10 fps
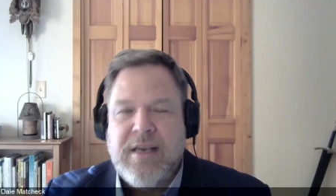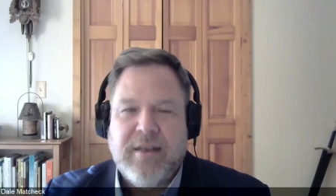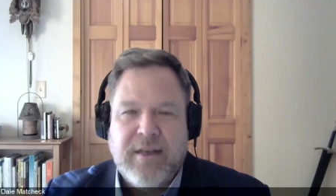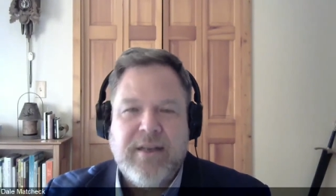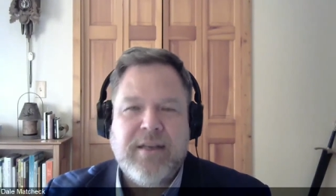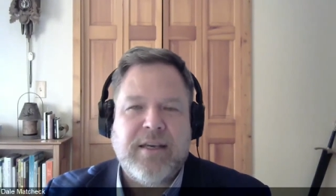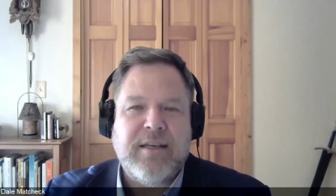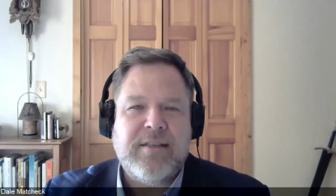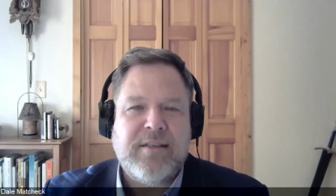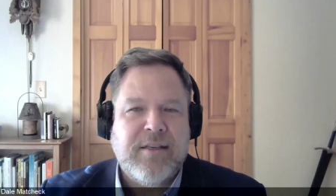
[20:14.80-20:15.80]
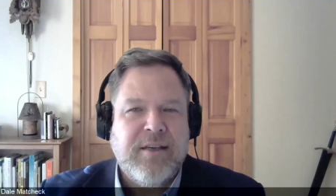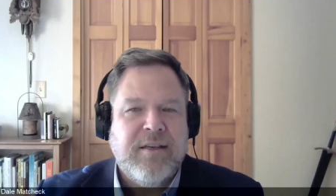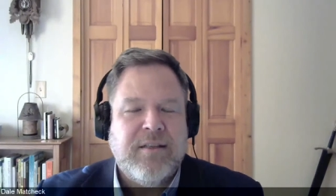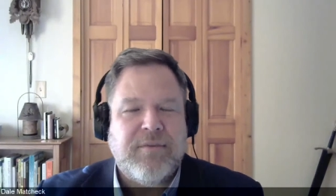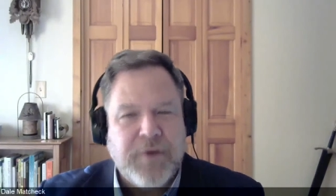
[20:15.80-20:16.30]
In any case,
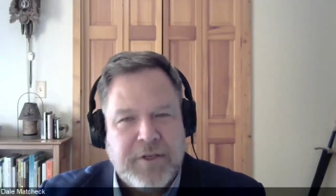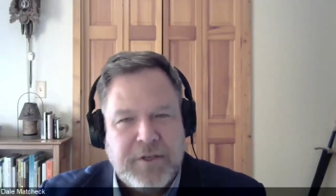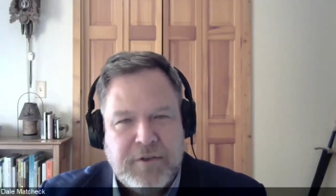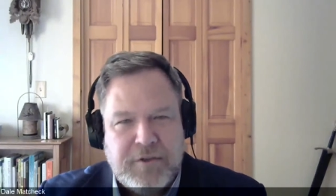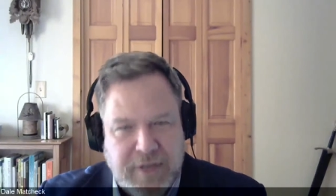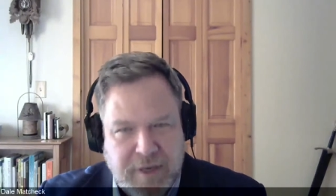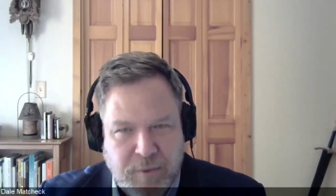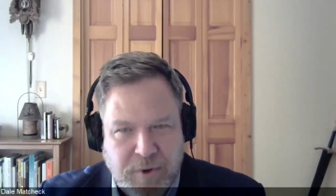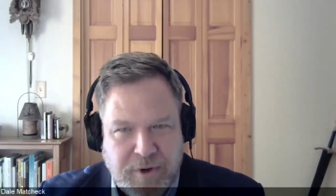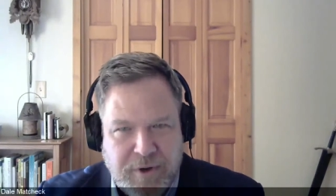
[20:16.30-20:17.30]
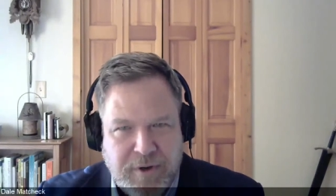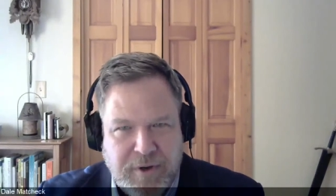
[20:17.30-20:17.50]
Free to Choose Network